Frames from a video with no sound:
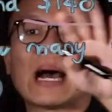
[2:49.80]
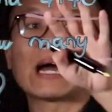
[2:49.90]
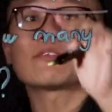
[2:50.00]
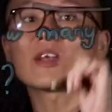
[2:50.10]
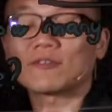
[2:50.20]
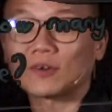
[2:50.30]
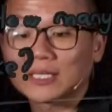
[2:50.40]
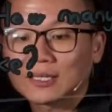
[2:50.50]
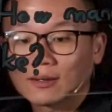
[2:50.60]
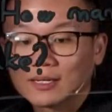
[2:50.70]

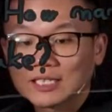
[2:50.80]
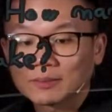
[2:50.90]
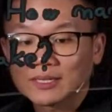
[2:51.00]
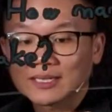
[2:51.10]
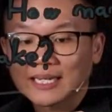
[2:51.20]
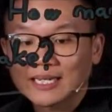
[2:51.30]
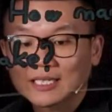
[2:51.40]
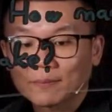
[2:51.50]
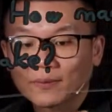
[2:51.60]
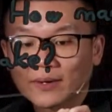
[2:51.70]
$140 because that is
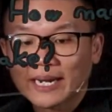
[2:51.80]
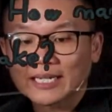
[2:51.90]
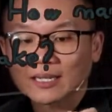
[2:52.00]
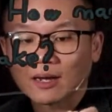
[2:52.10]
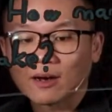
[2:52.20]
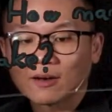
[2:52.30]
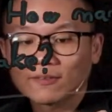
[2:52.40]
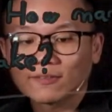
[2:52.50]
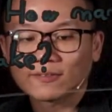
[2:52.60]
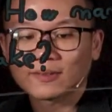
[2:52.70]
the price of
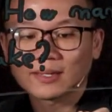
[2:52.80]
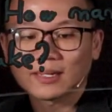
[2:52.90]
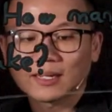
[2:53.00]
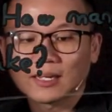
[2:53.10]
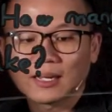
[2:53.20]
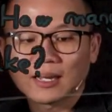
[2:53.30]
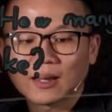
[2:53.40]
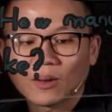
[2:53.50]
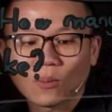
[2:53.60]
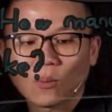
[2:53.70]

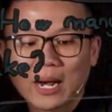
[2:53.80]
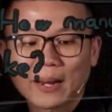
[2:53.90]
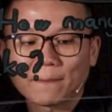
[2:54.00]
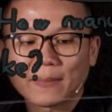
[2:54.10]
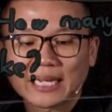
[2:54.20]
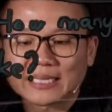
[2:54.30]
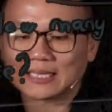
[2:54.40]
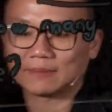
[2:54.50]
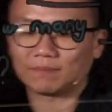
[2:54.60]
one mask.